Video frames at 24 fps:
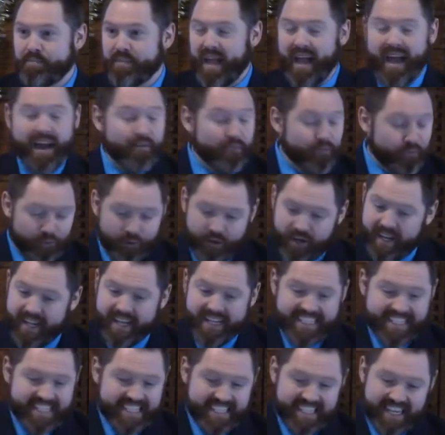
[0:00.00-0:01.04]
Every
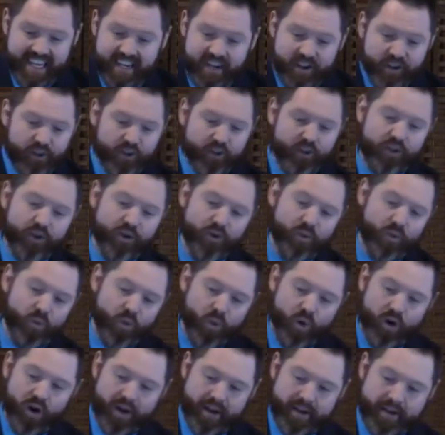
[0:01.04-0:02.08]
single
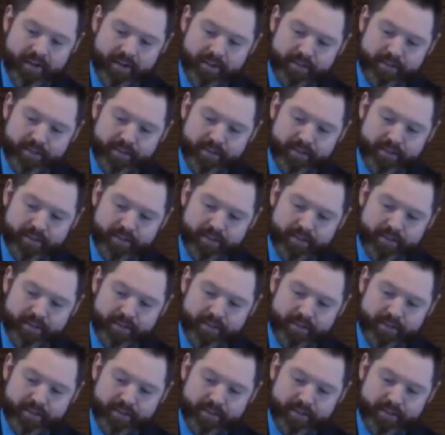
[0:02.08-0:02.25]
one.